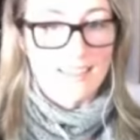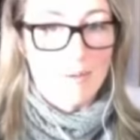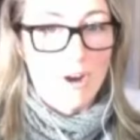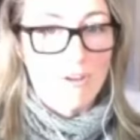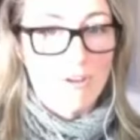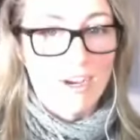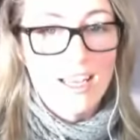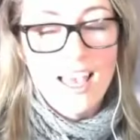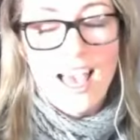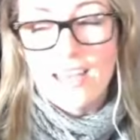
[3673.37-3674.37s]
to come over.
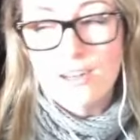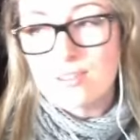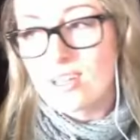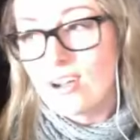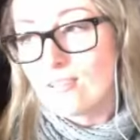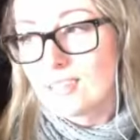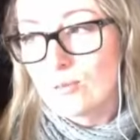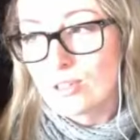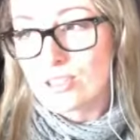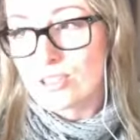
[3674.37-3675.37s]
And also, I really
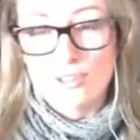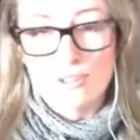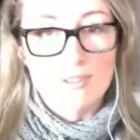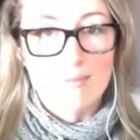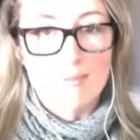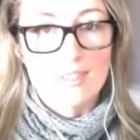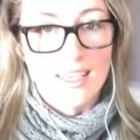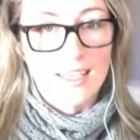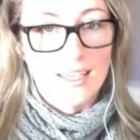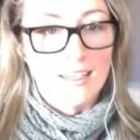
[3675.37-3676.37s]
want to shoot some
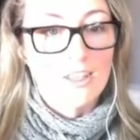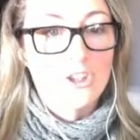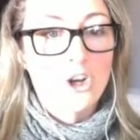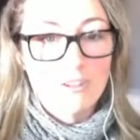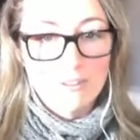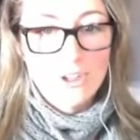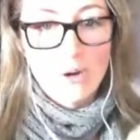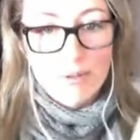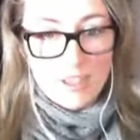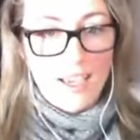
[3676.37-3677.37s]
deer. Not
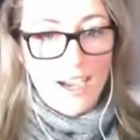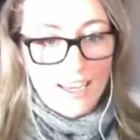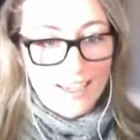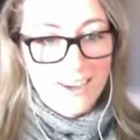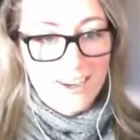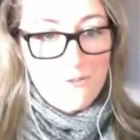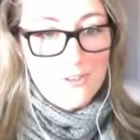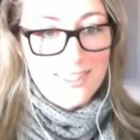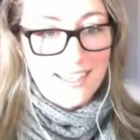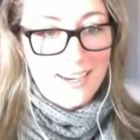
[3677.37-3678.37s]
with a gun,
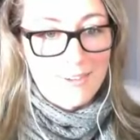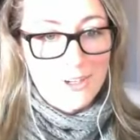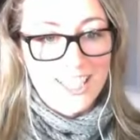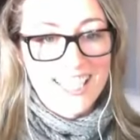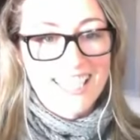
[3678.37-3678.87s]
obviously. I'm not.